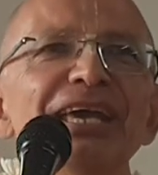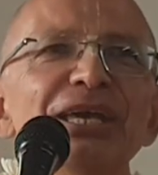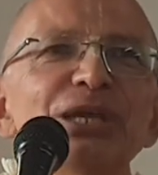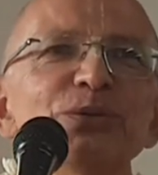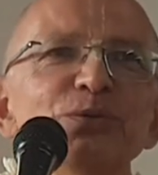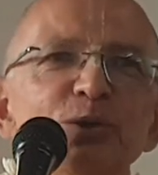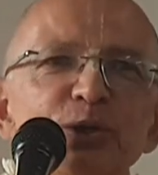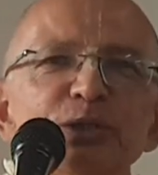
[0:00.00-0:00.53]

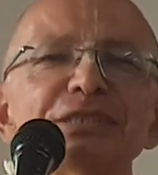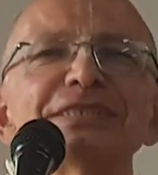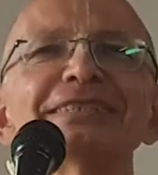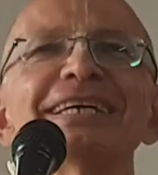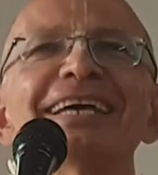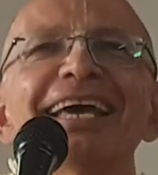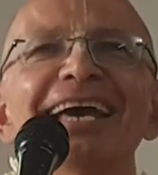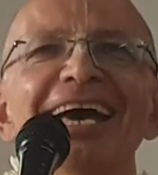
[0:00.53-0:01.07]
He
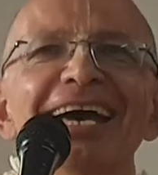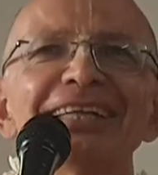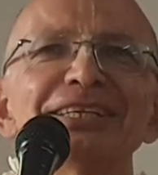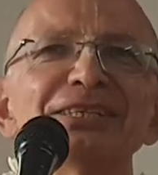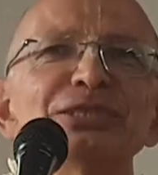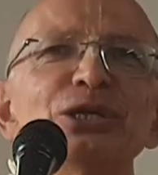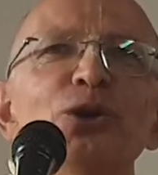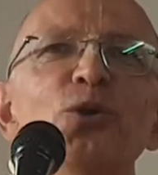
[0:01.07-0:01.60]
wants
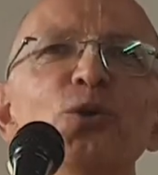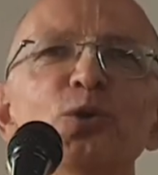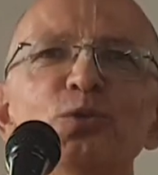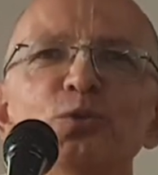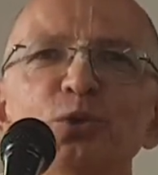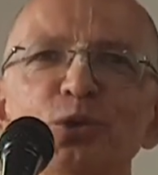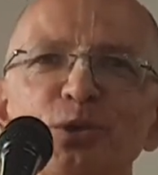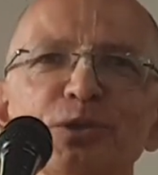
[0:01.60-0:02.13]
that the whole
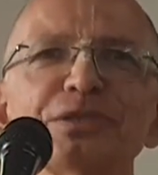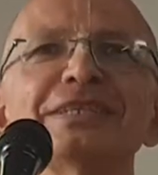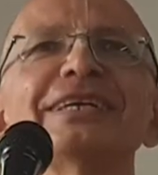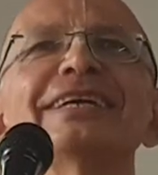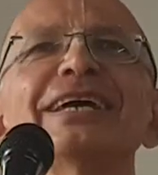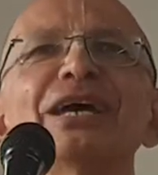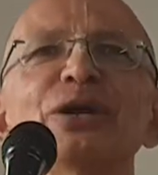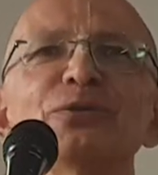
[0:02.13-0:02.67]
world
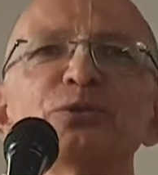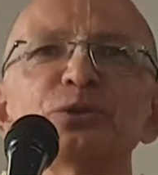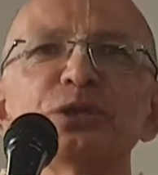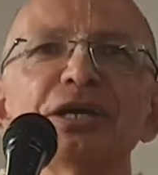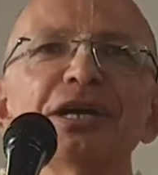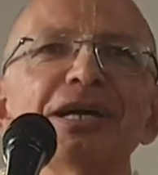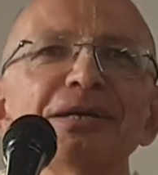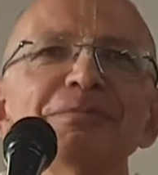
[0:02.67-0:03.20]

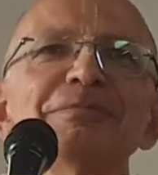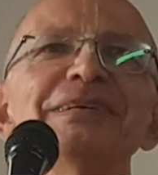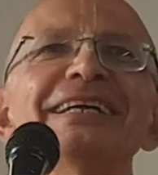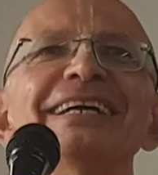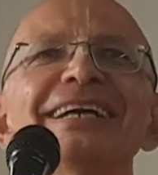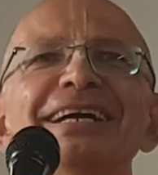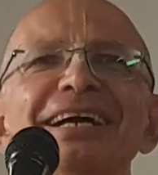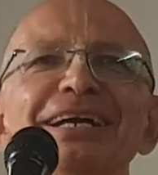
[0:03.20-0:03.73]
would
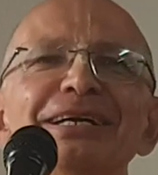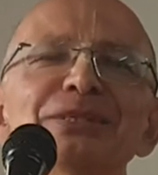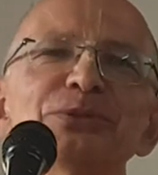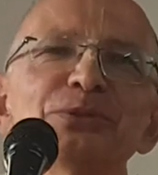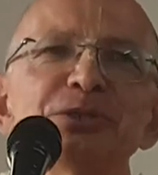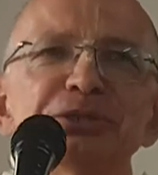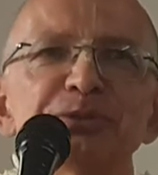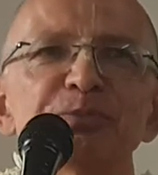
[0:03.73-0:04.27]
come
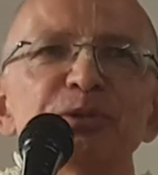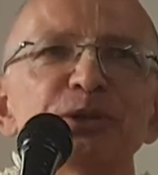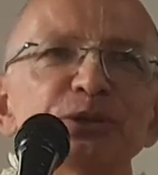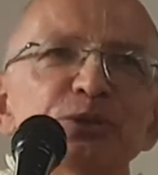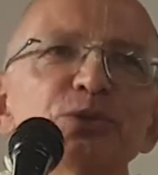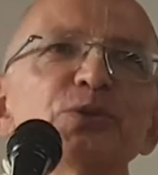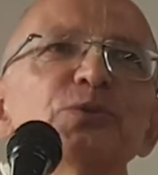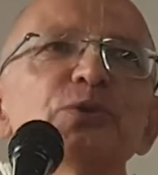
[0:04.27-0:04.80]
to the
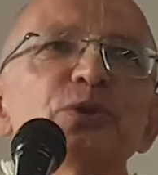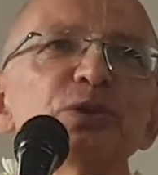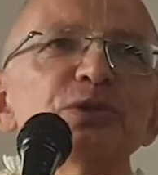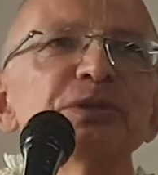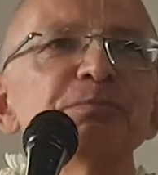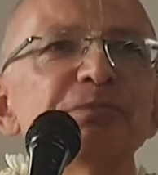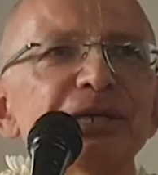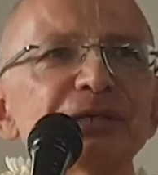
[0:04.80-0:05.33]
spiritual
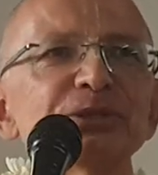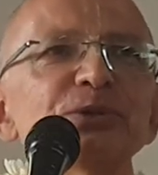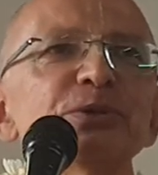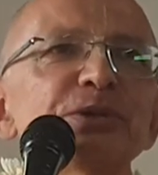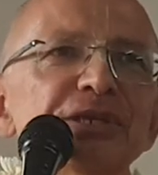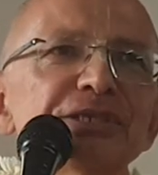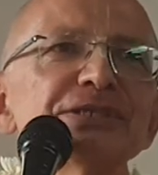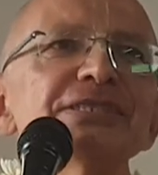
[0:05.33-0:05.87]
world, back to
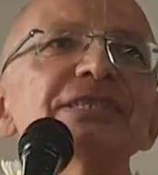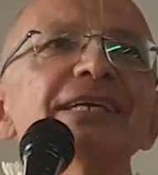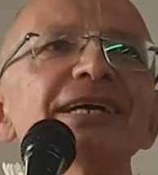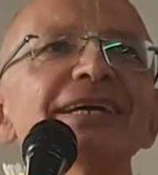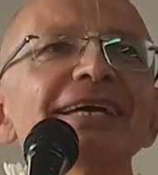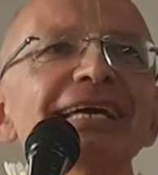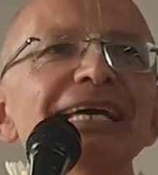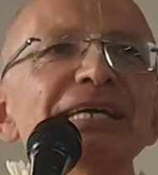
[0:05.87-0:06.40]

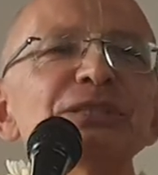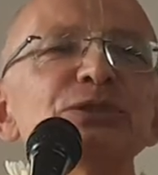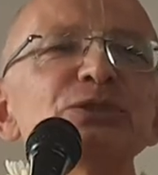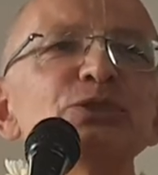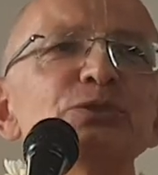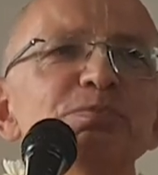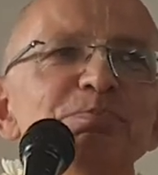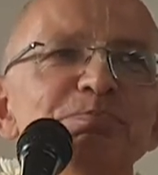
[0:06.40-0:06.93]
Krishna,
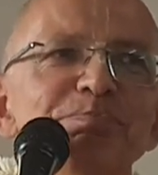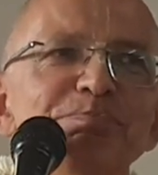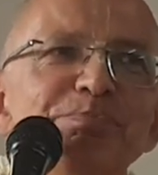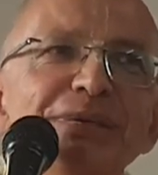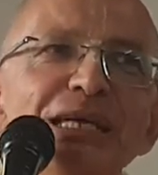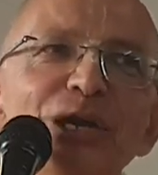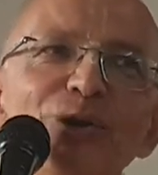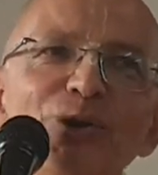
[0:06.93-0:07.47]

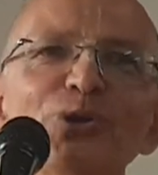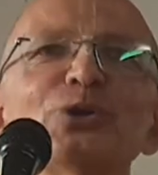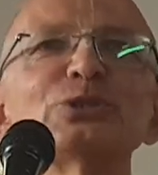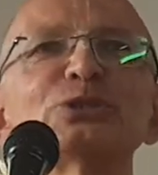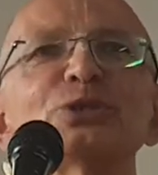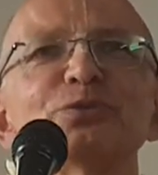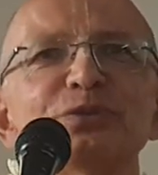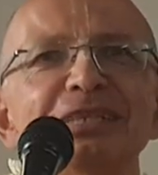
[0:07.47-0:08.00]

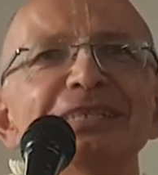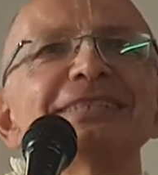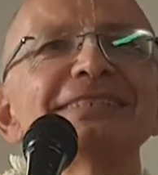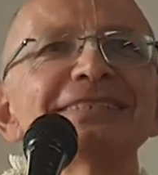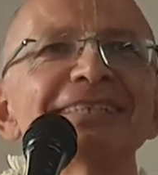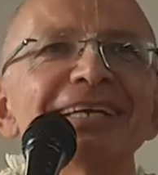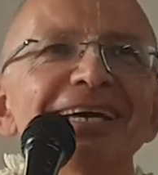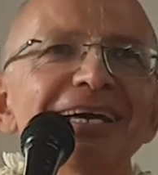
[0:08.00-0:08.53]
because of
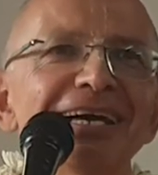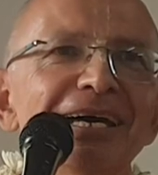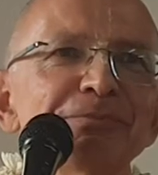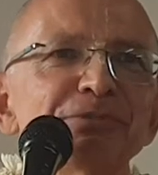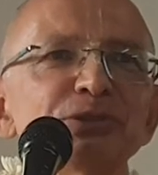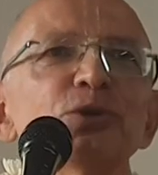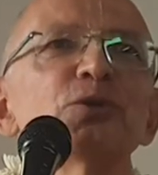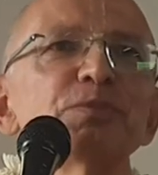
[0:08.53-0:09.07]
this
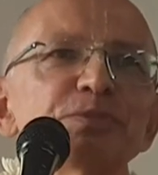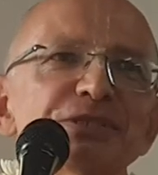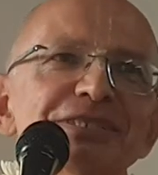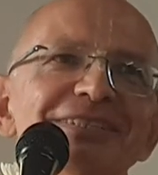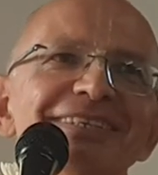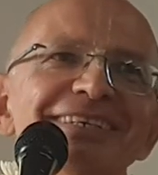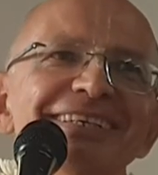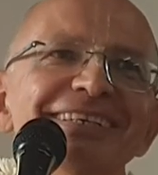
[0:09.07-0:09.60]
absorption.
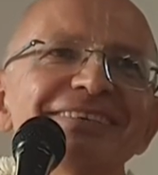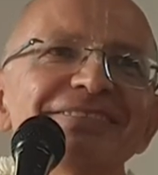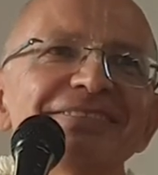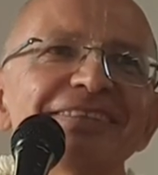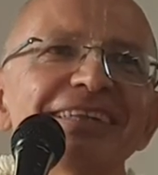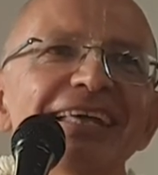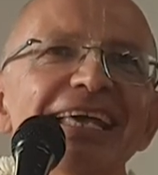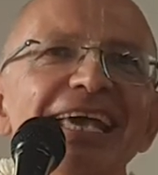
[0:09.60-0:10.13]

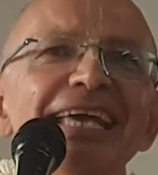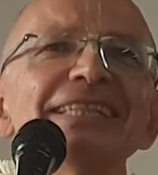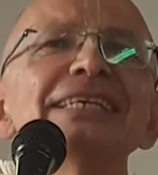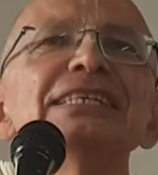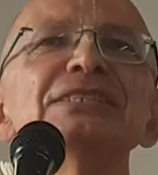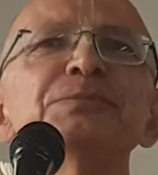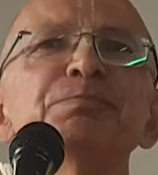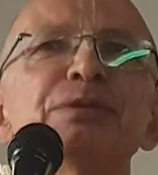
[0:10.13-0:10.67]
And
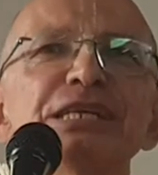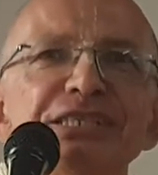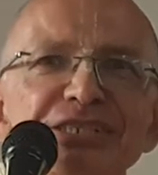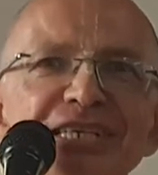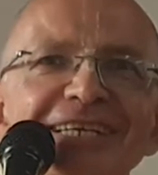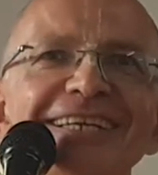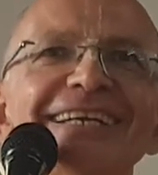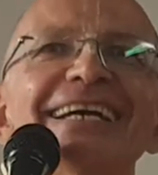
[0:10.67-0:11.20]
his
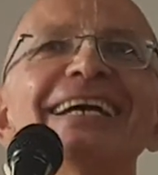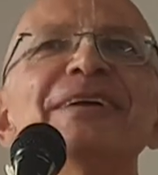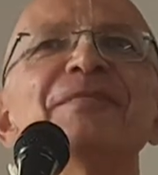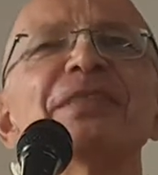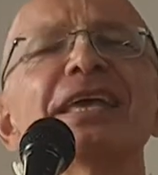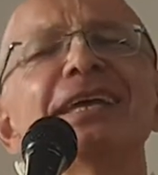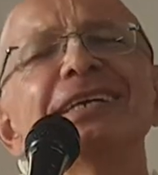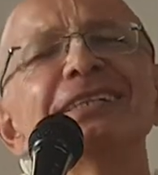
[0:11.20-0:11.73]
preaching
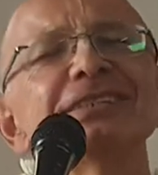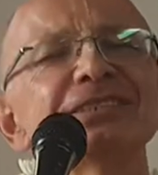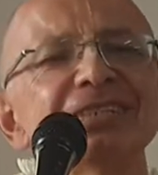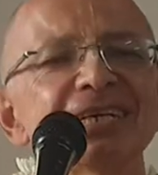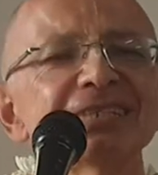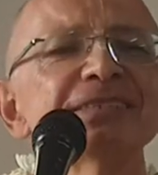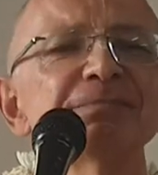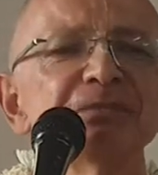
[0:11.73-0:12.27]
is
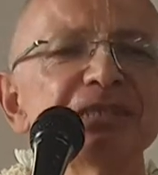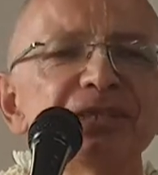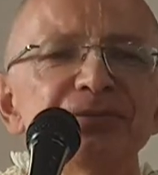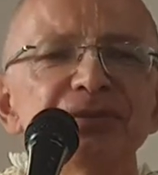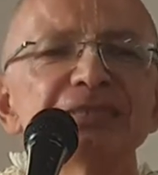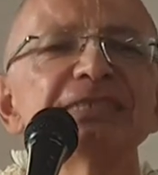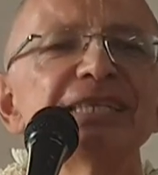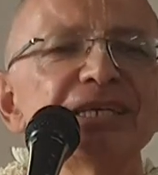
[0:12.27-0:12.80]
just
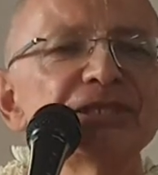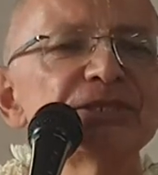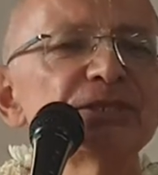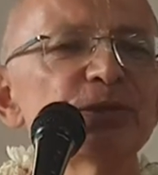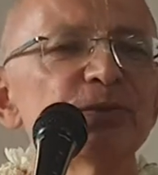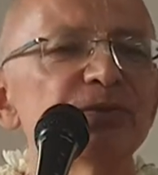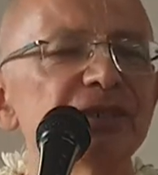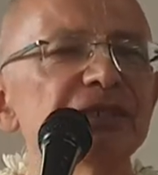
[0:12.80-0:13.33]

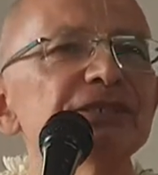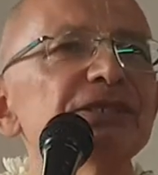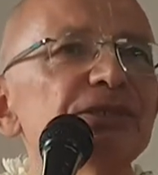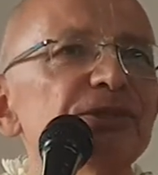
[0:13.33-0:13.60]
manifestation of his